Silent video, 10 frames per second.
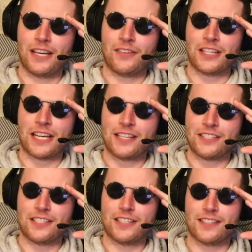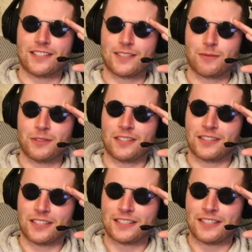at the age he is, with the
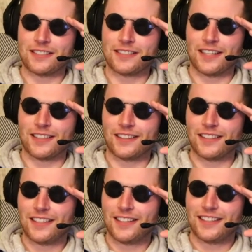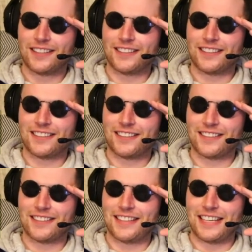things he's done,
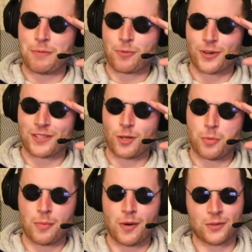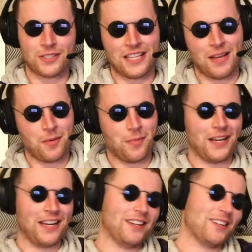he brought a Super Bowl to Tampa
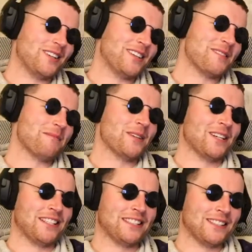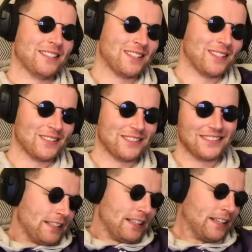Bay. Oh, my God.
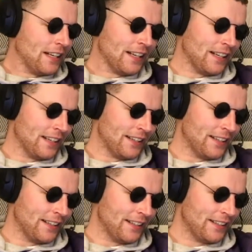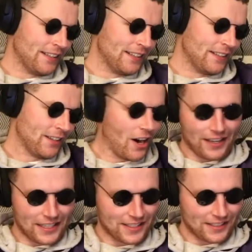All right,
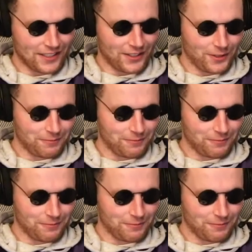let's continue.